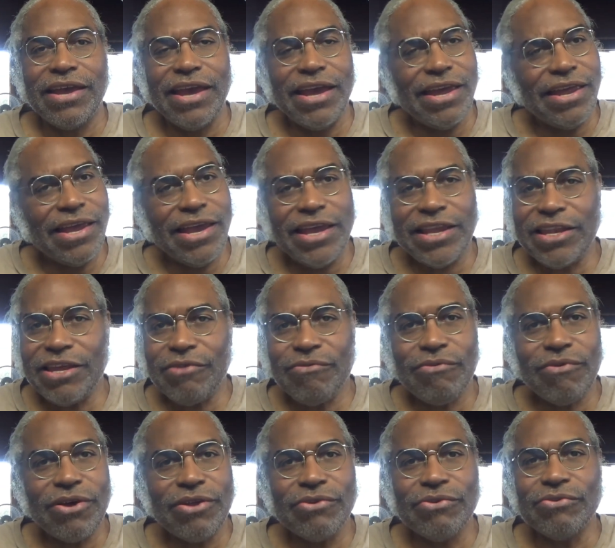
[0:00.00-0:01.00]
And
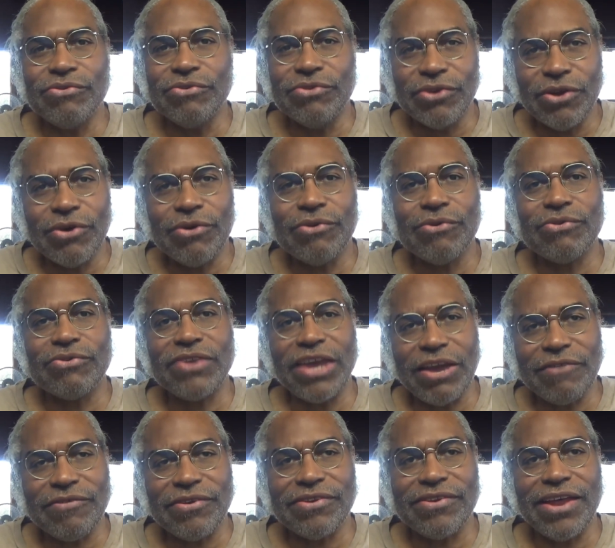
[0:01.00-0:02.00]
anyone who knows
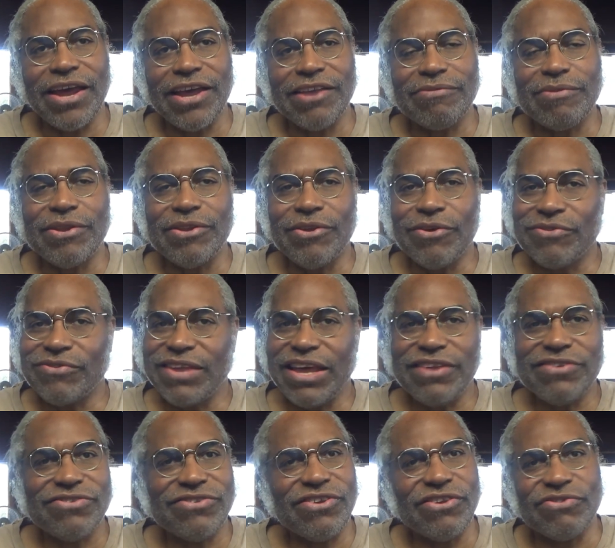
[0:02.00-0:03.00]
advertisement knows
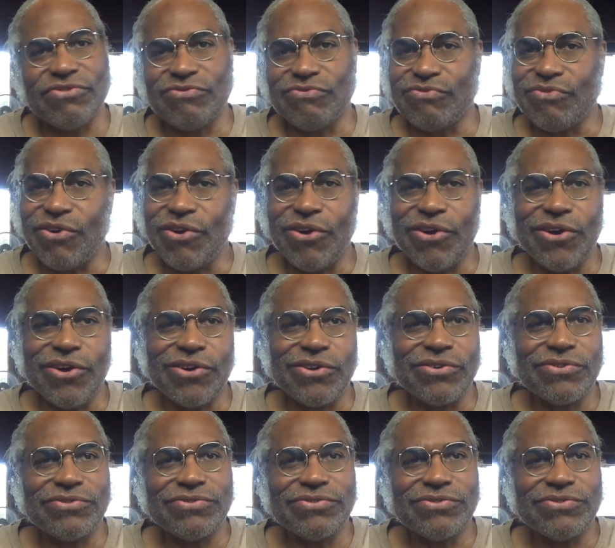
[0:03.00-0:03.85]
that's just wrong.